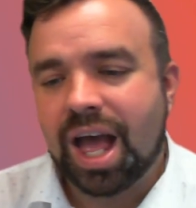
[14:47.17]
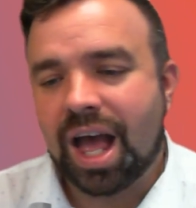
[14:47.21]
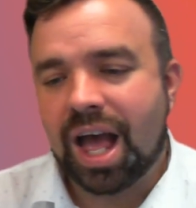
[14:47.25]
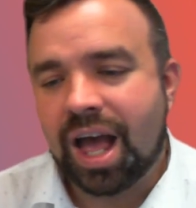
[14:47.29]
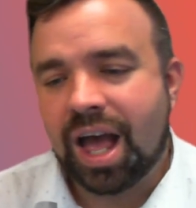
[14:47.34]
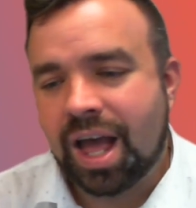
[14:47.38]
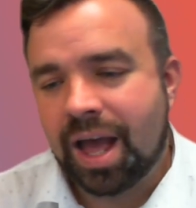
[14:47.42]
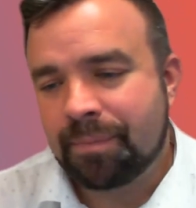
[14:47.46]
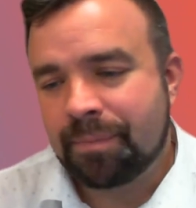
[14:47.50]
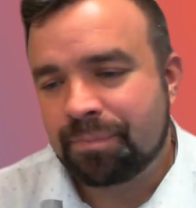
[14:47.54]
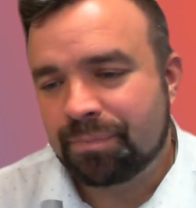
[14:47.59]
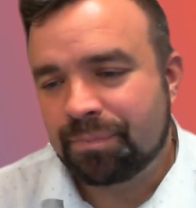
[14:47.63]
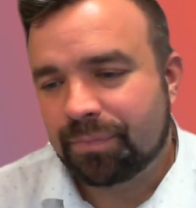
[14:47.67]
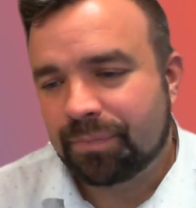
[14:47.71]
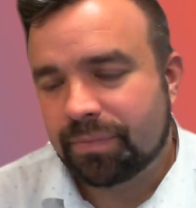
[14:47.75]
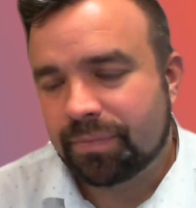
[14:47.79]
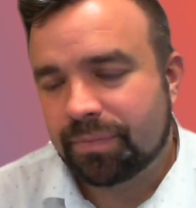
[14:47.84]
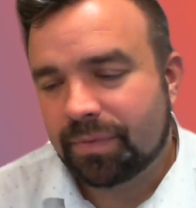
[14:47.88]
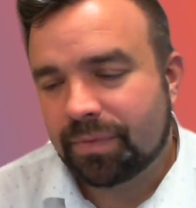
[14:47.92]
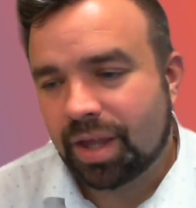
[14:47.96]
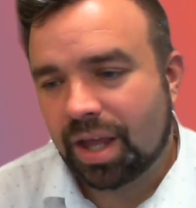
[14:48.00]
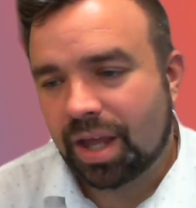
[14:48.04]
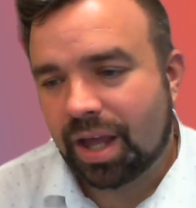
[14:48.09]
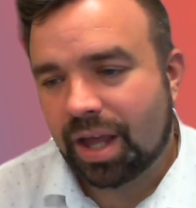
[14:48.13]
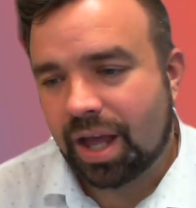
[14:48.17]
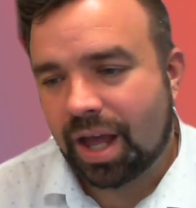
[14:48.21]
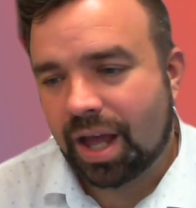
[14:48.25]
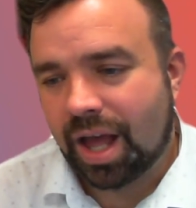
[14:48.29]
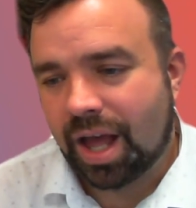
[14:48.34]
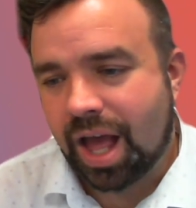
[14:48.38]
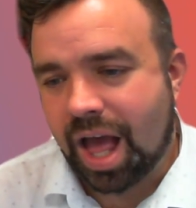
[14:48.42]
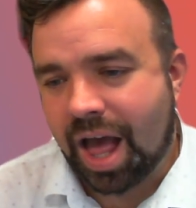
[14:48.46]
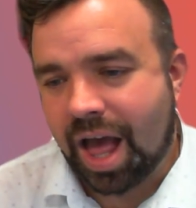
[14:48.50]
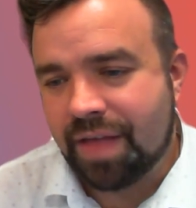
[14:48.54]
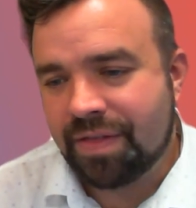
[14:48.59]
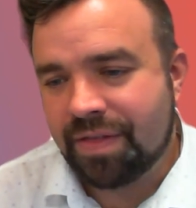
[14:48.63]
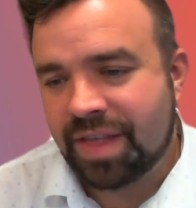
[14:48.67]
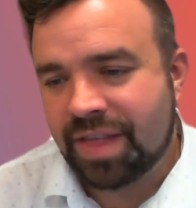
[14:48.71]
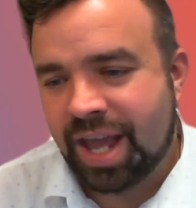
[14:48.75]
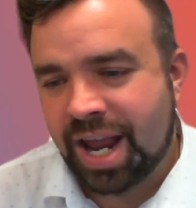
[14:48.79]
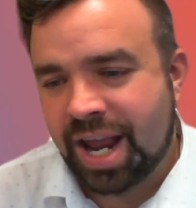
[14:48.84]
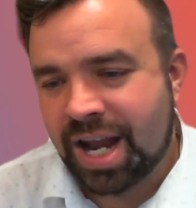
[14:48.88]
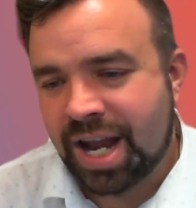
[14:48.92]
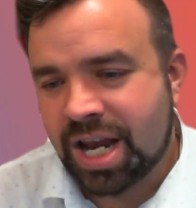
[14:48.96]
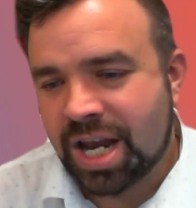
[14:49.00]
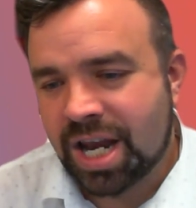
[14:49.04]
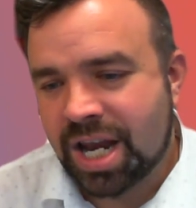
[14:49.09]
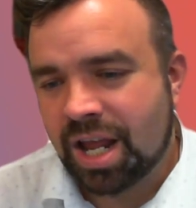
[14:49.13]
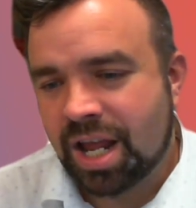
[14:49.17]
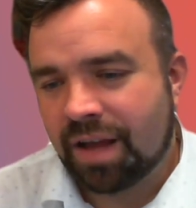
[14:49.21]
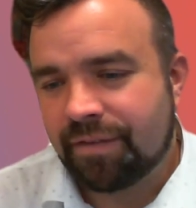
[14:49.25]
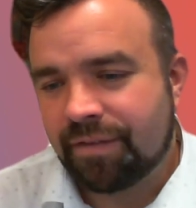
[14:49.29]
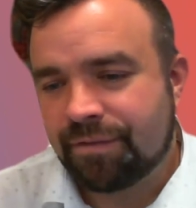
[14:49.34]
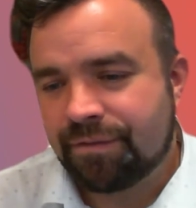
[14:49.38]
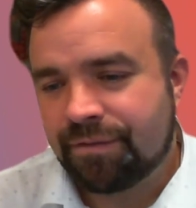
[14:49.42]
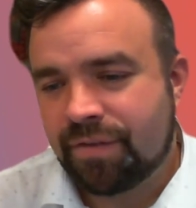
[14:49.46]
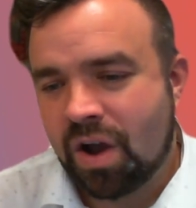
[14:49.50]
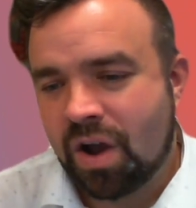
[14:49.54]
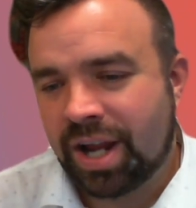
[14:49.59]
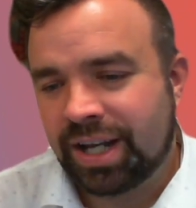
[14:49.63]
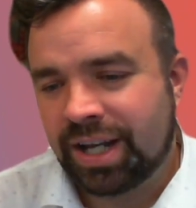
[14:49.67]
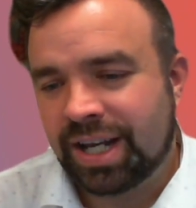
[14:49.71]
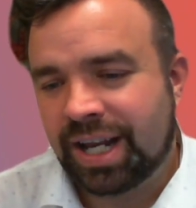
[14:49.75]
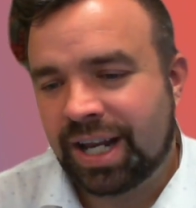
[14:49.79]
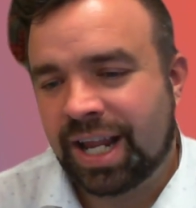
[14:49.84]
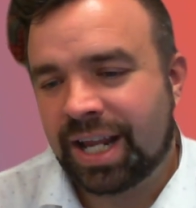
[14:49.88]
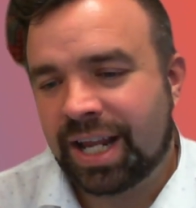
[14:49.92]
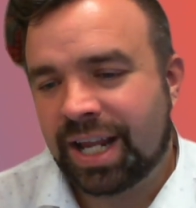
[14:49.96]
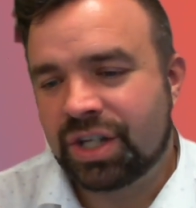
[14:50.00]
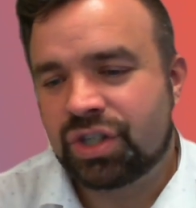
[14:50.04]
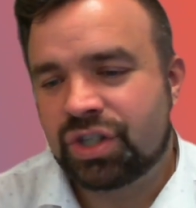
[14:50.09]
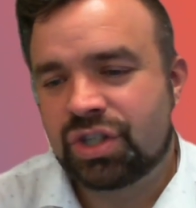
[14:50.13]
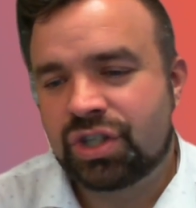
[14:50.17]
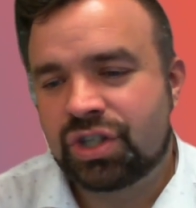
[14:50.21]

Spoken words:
And then finally,